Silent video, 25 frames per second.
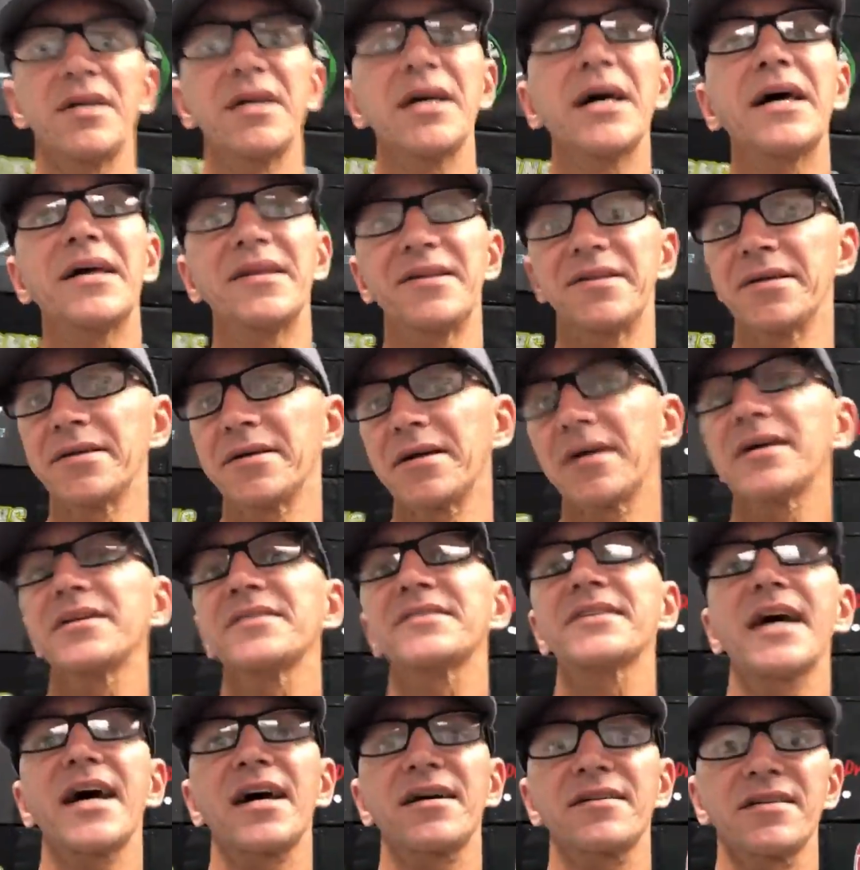And
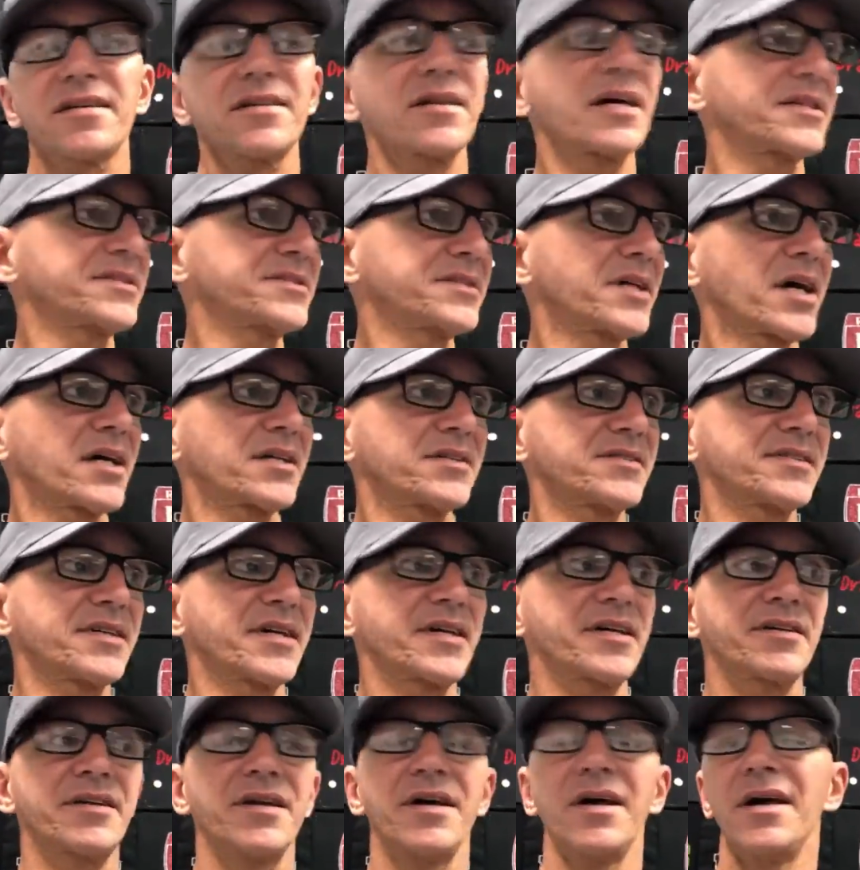exactly, like Todd's
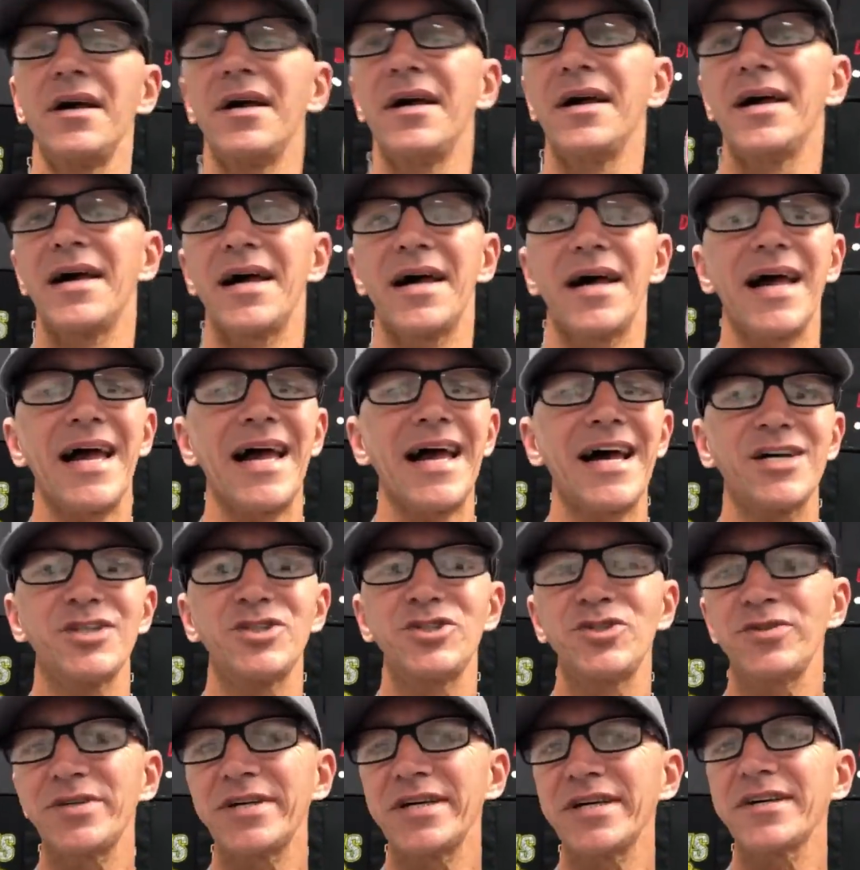saying,
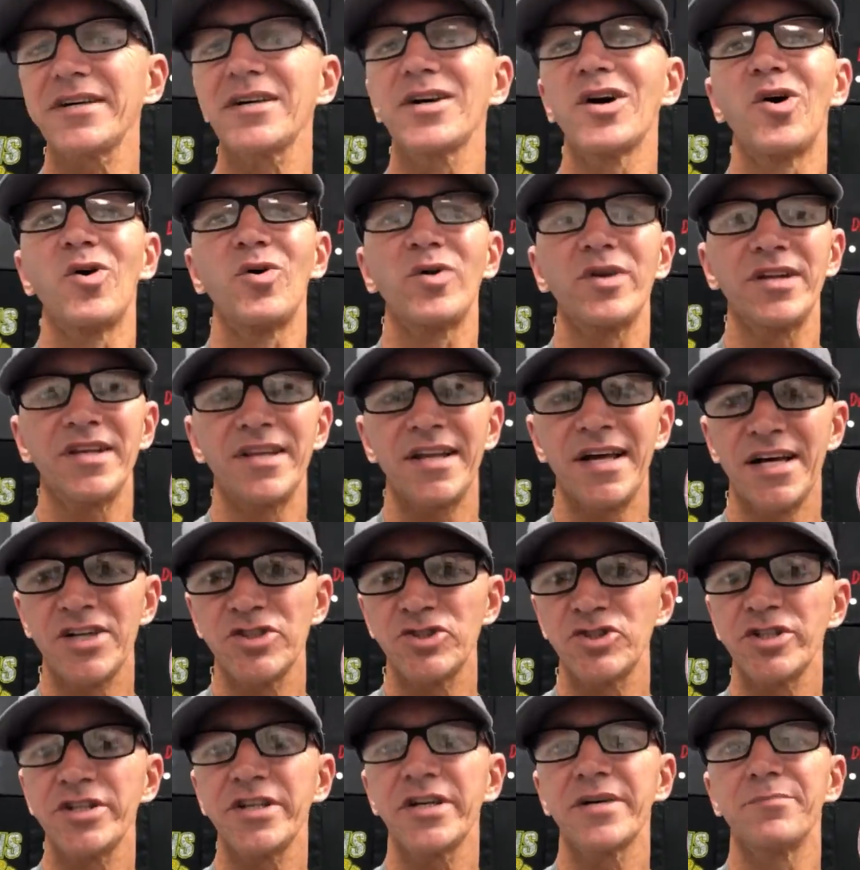as you get going and
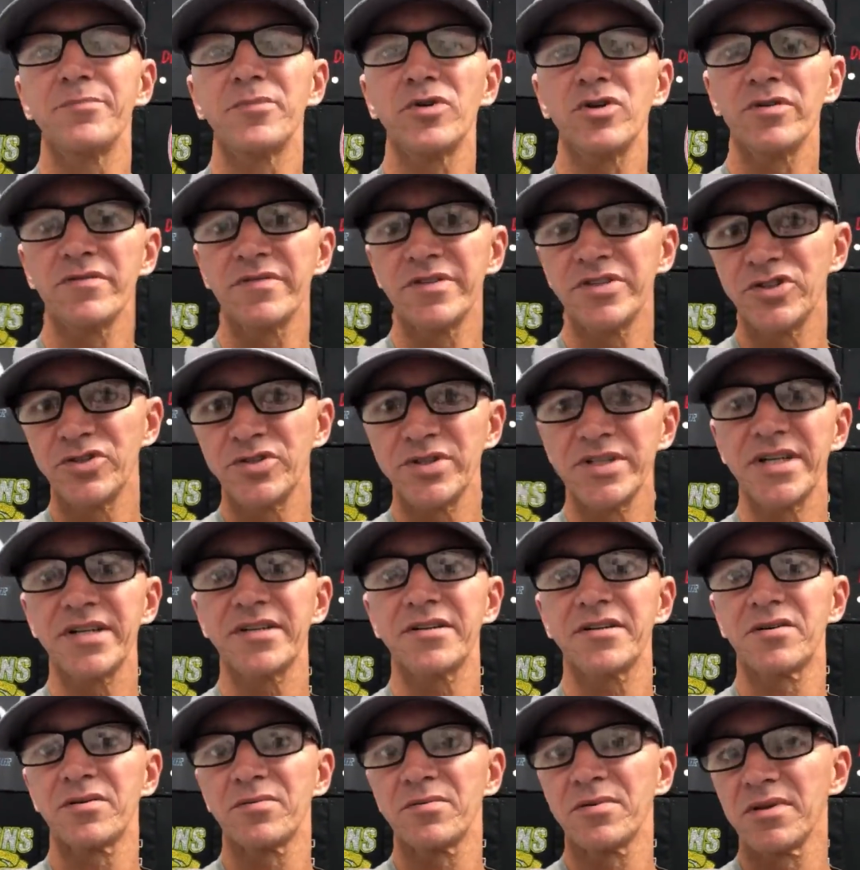as you get moving, you
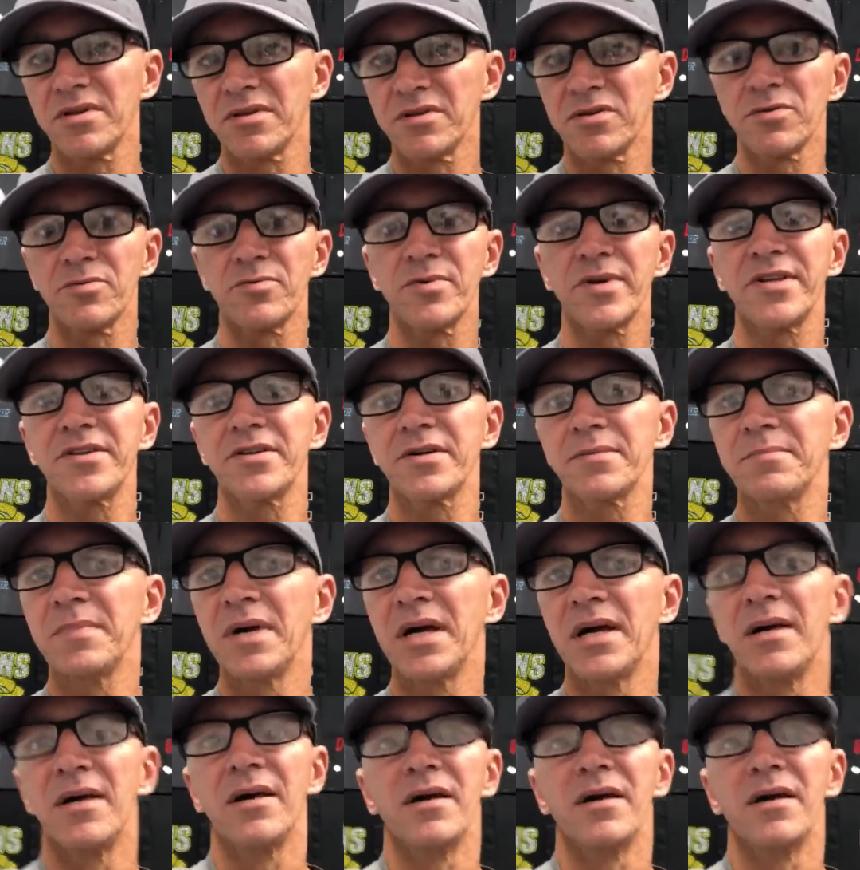get in a little rhythm.